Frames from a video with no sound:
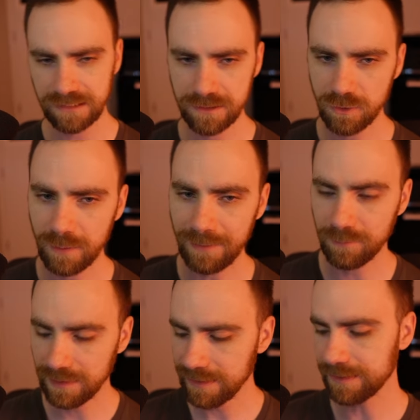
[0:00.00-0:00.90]
So my
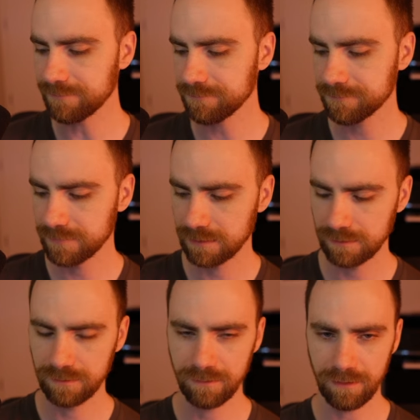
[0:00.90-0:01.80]
plan
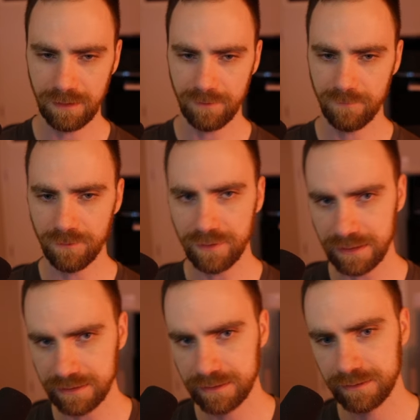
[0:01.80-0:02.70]
for
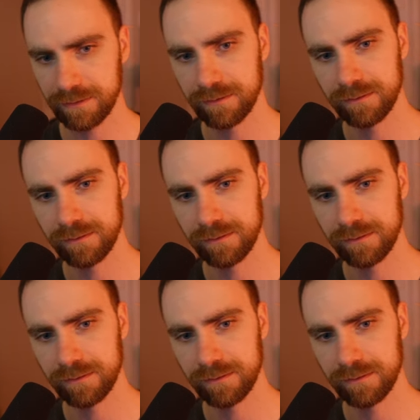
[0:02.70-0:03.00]
this,